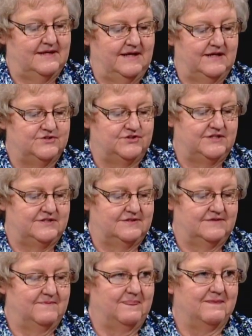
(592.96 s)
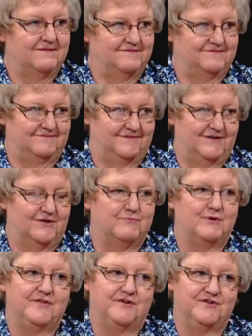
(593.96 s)
And her brother Norman. Her right?
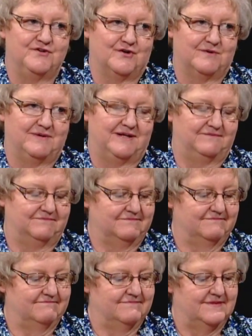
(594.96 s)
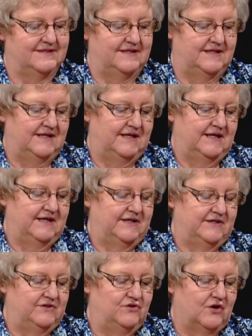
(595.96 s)
brother Norman. Mm -hmm.
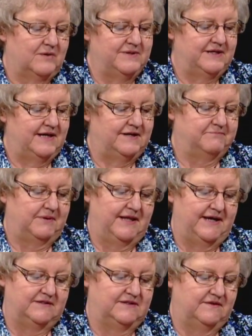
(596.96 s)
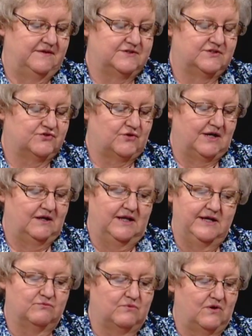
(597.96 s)
Norman had planted the
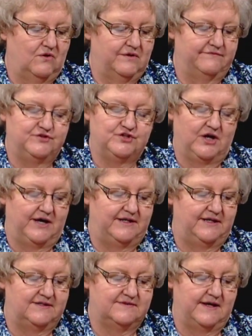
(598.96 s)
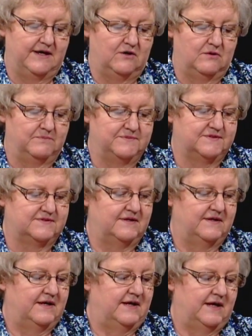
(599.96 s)
struggling row of Chinese elms
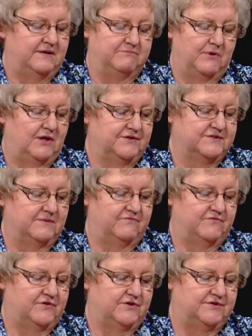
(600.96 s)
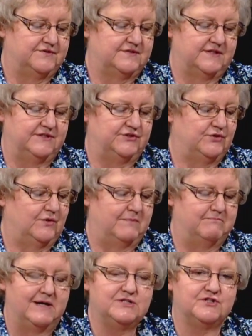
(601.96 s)
and balsam firs into a
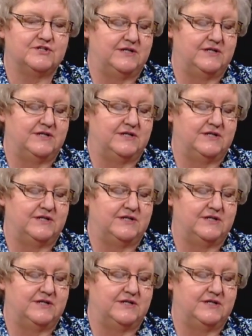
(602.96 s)
much